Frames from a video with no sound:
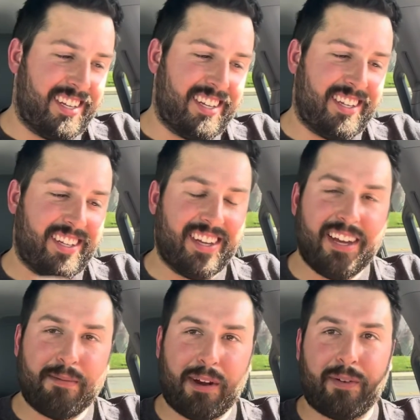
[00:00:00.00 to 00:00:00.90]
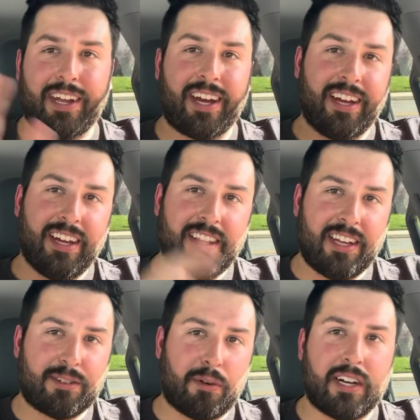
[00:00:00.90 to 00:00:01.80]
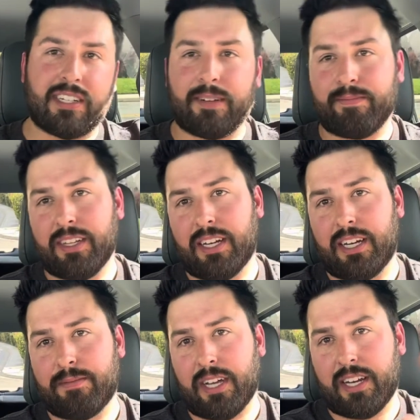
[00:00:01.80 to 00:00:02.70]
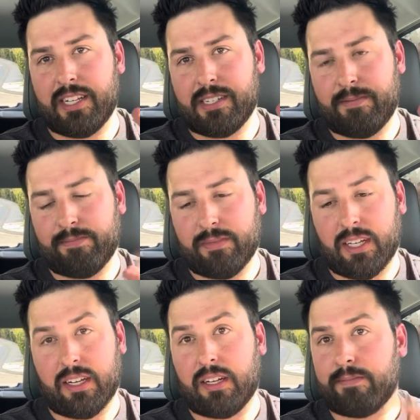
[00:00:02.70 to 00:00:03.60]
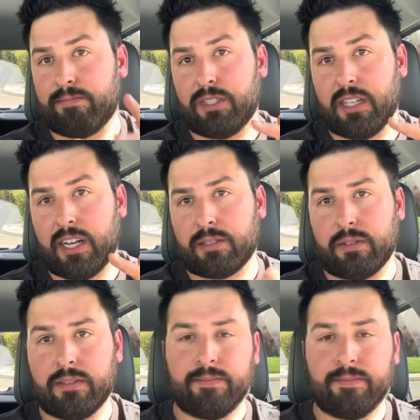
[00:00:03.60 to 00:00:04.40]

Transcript: But anyway, yeah, thanks for watching. Take it easy, and I'll see you on the next one.